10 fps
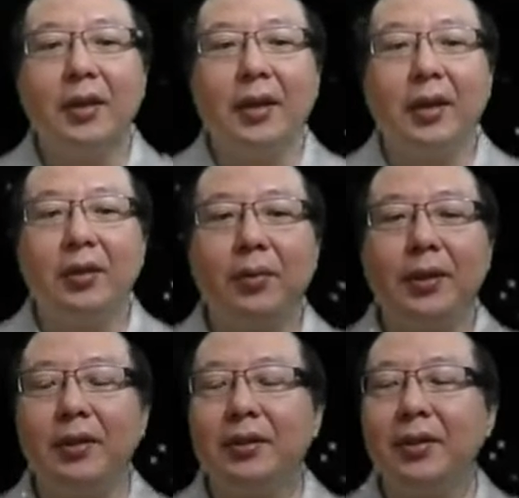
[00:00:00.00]
And what
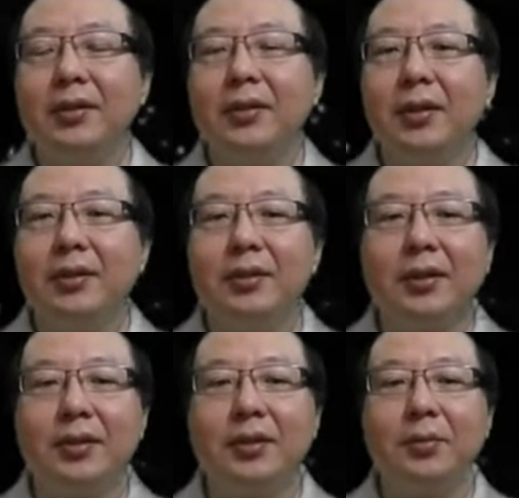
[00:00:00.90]
it does is
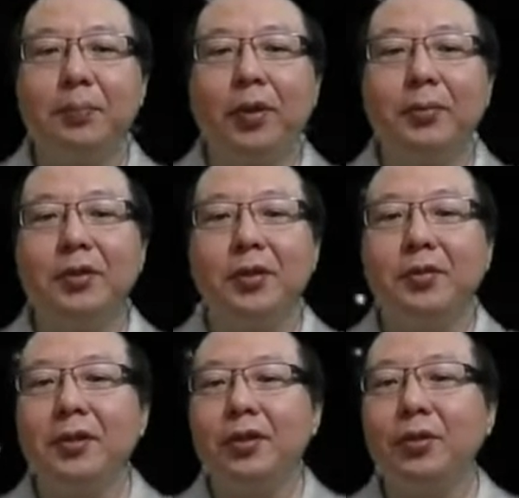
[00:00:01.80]
it just prompts the
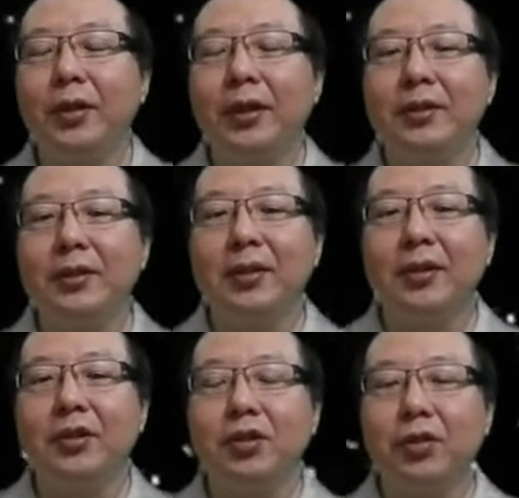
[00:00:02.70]
user to enter a
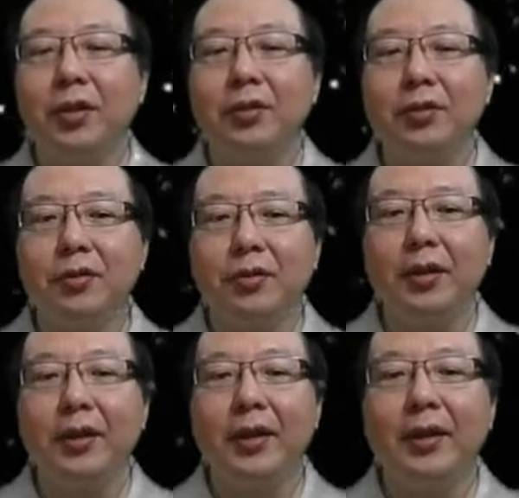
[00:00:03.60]
string to sort
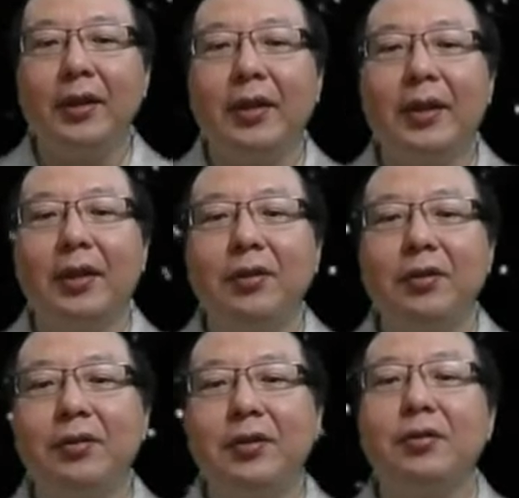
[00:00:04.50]
and then allow the
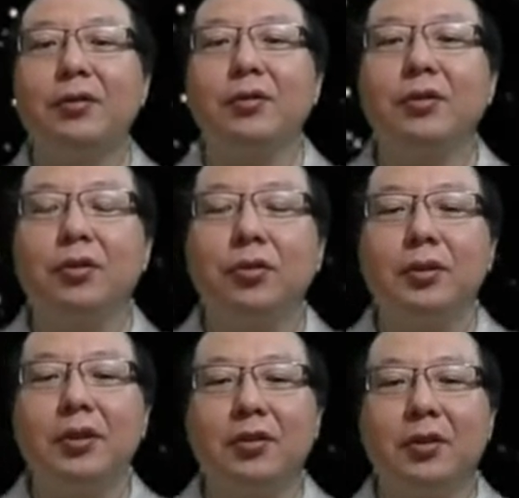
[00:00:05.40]
user to choose
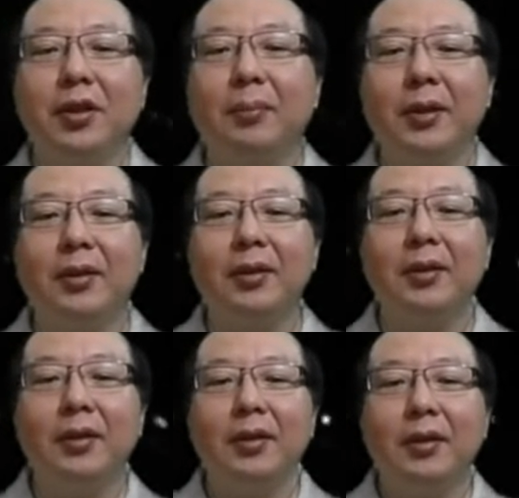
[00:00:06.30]
the sorting method.
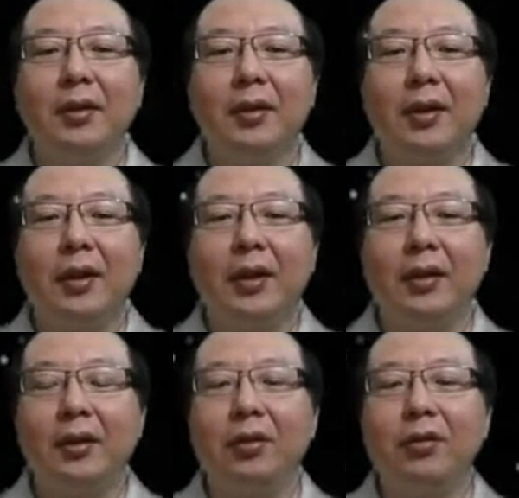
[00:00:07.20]

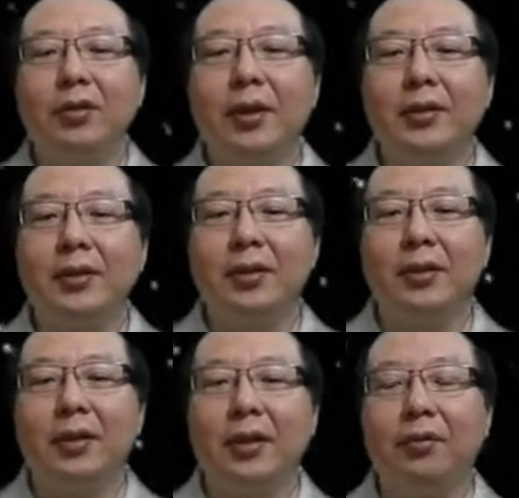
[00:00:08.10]
And it also has a
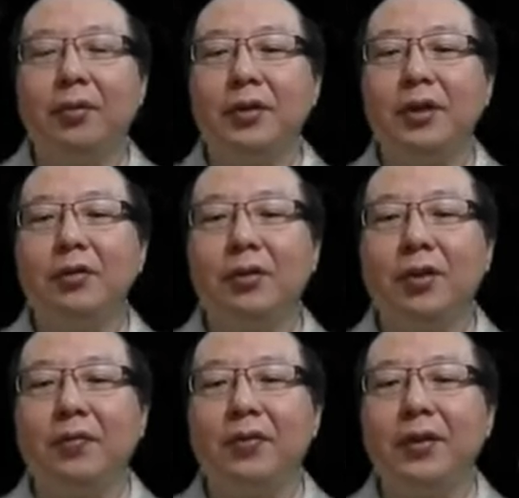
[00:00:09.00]
routine to
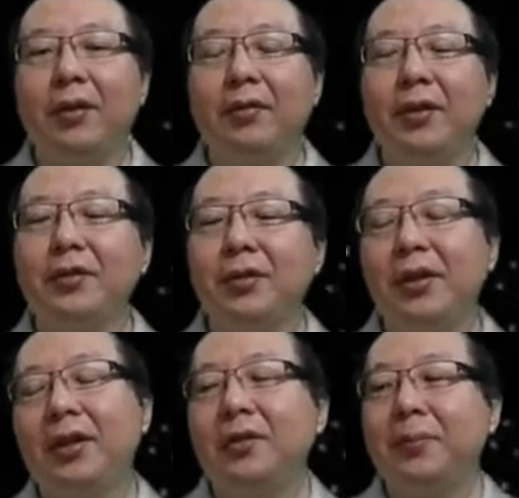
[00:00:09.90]
convert arrays to
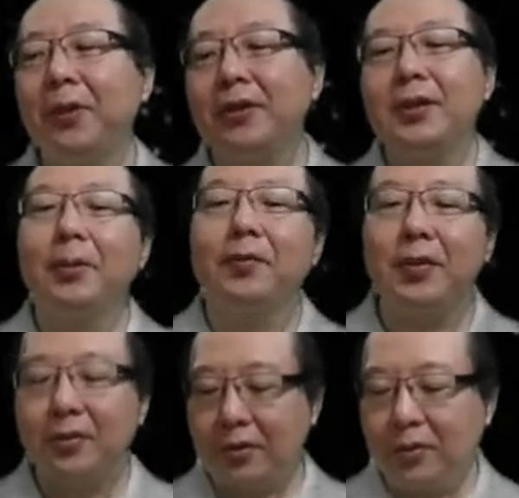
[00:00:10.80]
linked lists, because some of
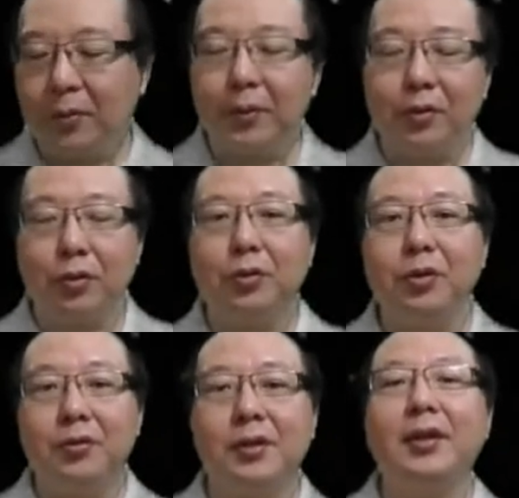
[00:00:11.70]
these sorts we want to do
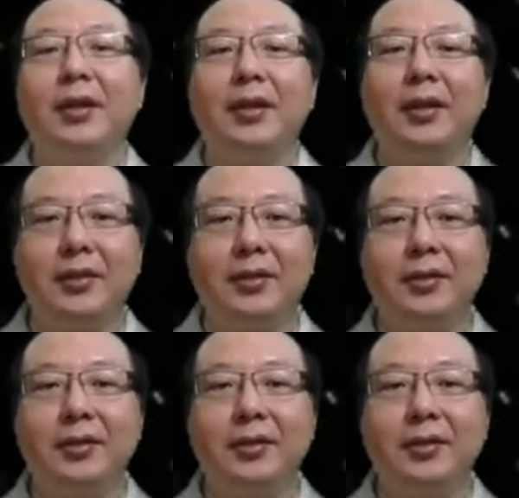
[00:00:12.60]
using linked lists.